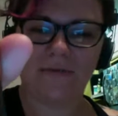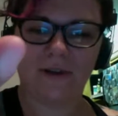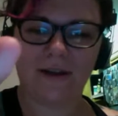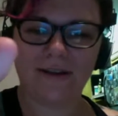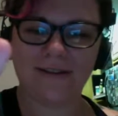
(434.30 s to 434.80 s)
Look
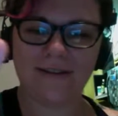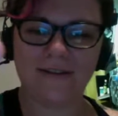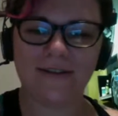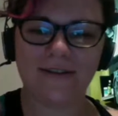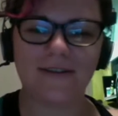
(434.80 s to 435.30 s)
at that
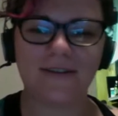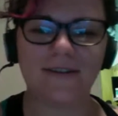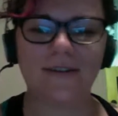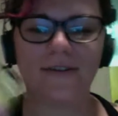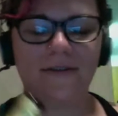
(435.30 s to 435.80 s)

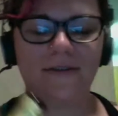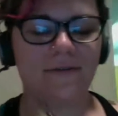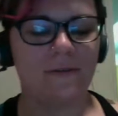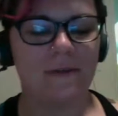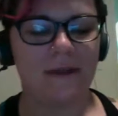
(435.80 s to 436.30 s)
thing. Has a
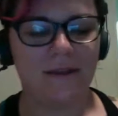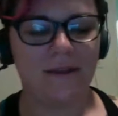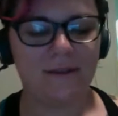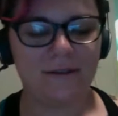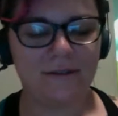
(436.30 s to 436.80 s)
big A on
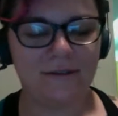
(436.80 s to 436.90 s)
it.